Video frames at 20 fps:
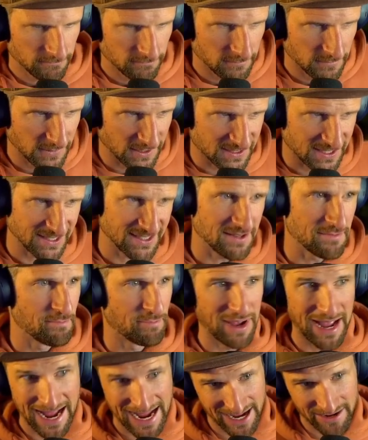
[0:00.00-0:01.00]
This isn't
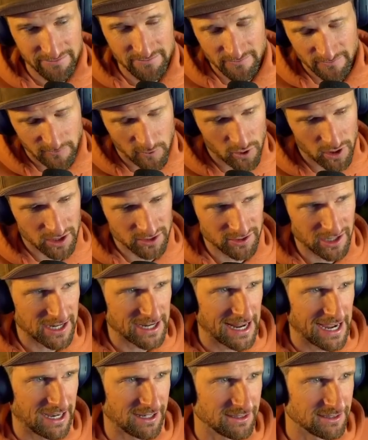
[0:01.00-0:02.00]
bad for us right
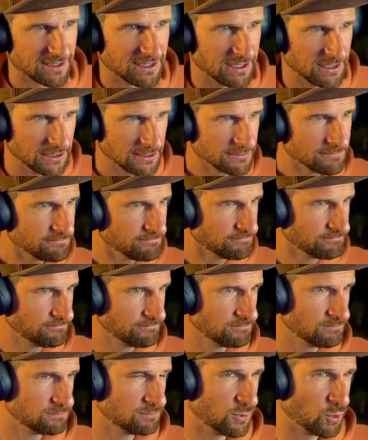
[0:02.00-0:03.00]
now.
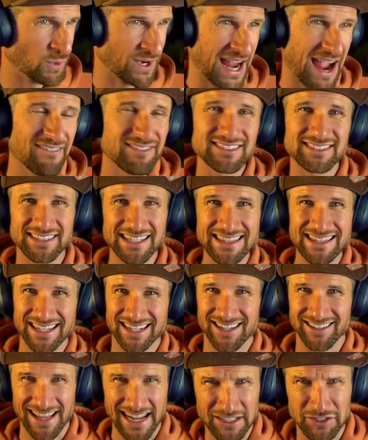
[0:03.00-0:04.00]
We haven't seen the
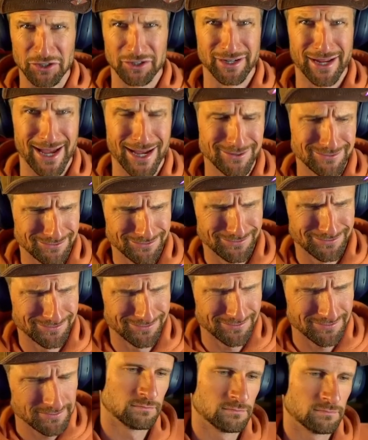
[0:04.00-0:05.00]
Collector yet.
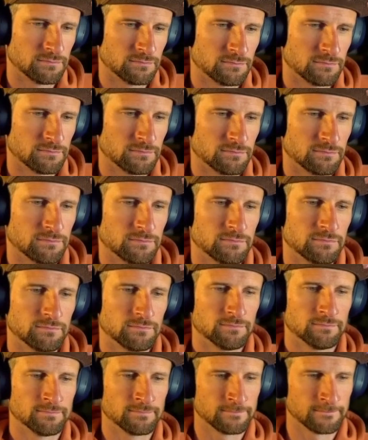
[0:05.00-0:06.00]

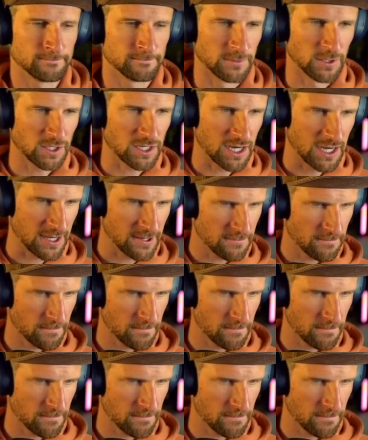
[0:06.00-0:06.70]
Okay.